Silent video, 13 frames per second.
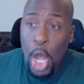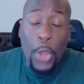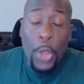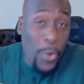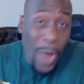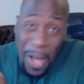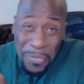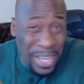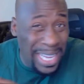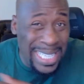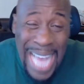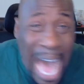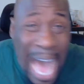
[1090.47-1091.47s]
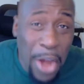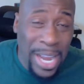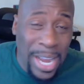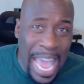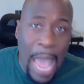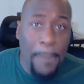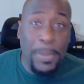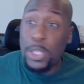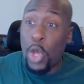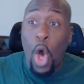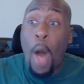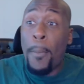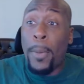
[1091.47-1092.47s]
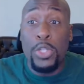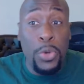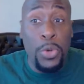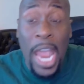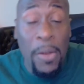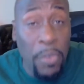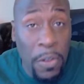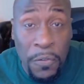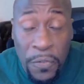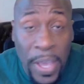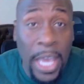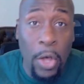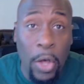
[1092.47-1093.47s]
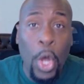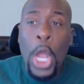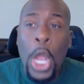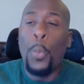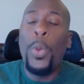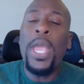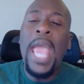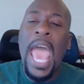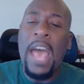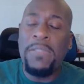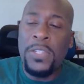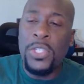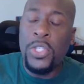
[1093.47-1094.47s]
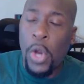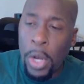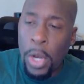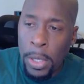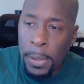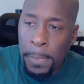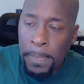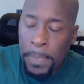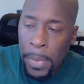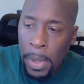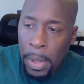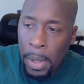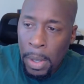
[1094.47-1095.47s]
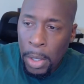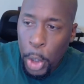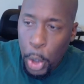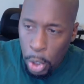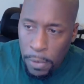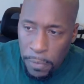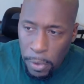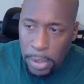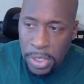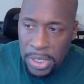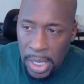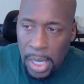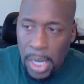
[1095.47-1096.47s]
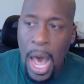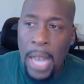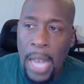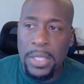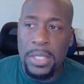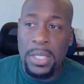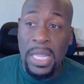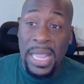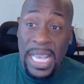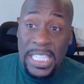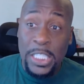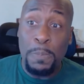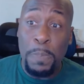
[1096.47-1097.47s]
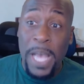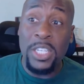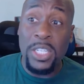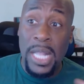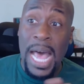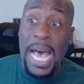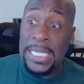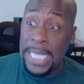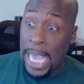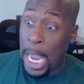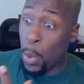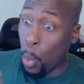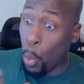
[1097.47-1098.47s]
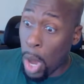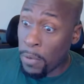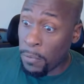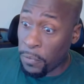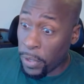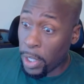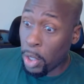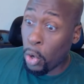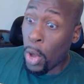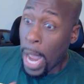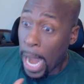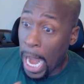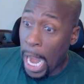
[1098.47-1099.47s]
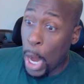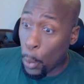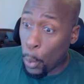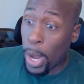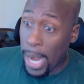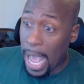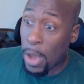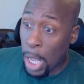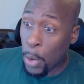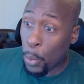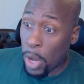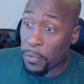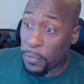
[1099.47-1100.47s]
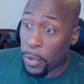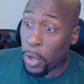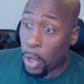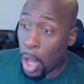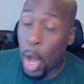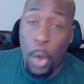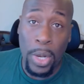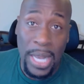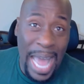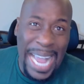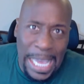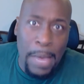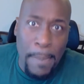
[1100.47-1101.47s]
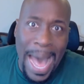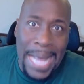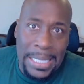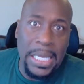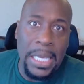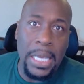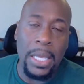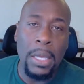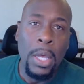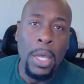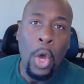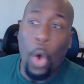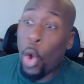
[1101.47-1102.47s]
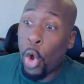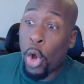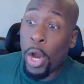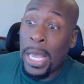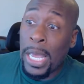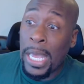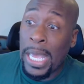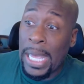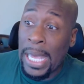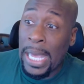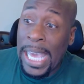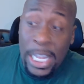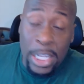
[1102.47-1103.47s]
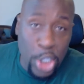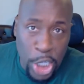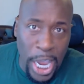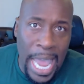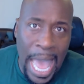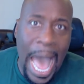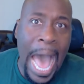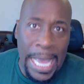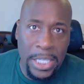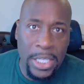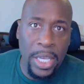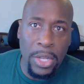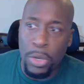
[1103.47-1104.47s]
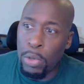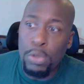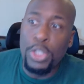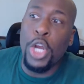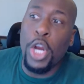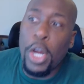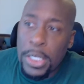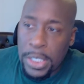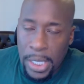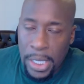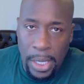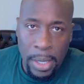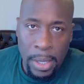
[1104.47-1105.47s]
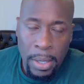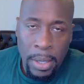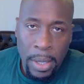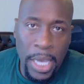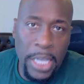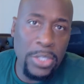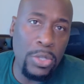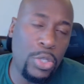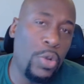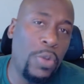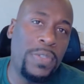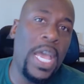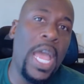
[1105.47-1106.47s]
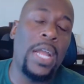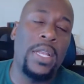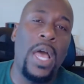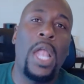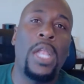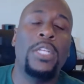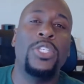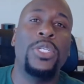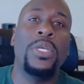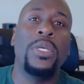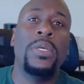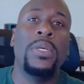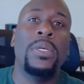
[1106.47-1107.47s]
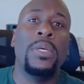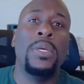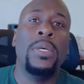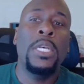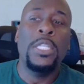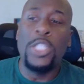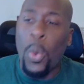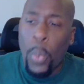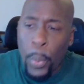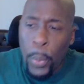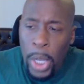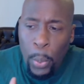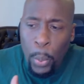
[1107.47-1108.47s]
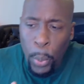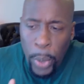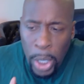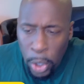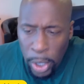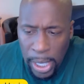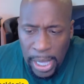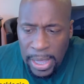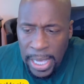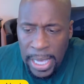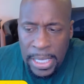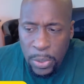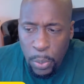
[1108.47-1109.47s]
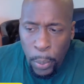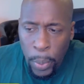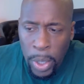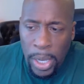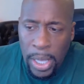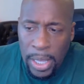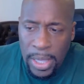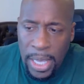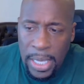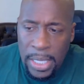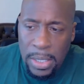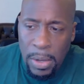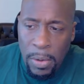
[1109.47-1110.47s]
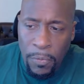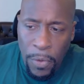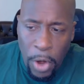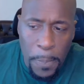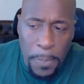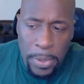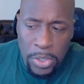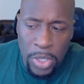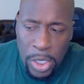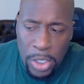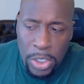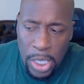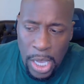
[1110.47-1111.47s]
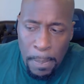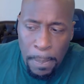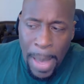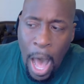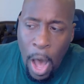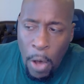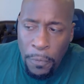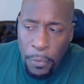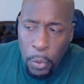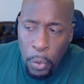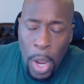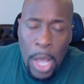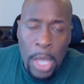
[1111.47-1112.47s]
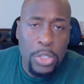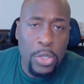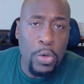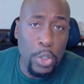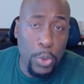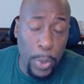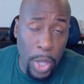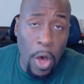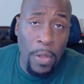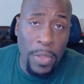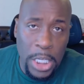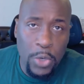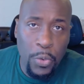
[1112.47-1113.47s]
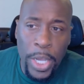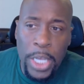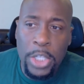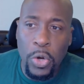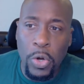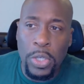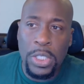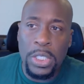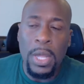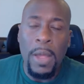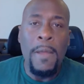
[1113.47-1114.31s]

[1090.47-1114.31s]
throughout the entire campus, almost on every field. We have certain universities and colleges that specialize in one field and one field only, like MIT or NJIT, the New Jersey Institute of Technology. So when we look at these very prestigious and powerful schools with all these resources,